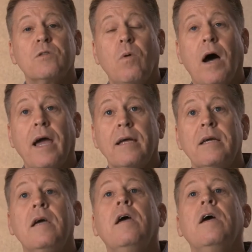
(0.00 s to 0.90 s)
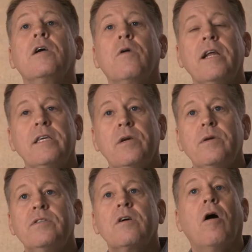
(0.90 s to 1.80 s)
why. Credit
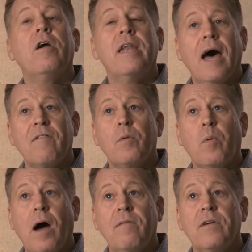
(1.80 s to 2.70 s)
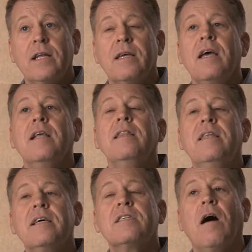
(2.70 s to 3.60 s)
unions are not-for-profit.
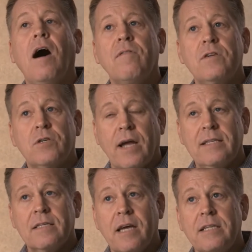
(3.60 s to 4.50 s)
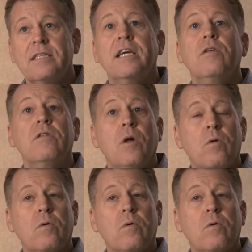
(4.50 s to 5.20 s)
This often translates into lower